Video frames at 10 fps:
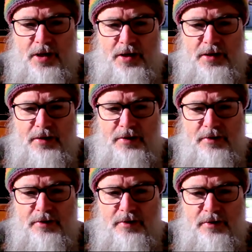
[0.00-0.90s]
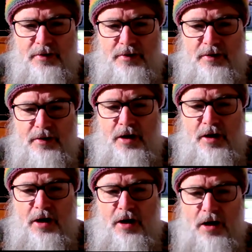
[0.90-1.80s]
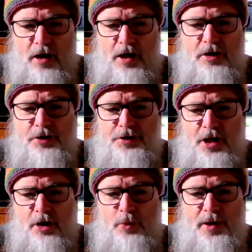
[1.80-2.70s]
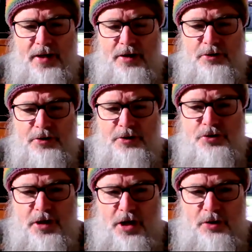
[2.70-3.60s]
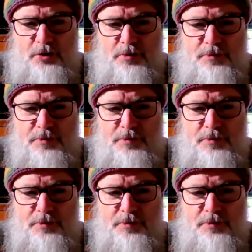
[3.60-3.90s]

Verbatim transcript: Okay. I got nowhere else to go.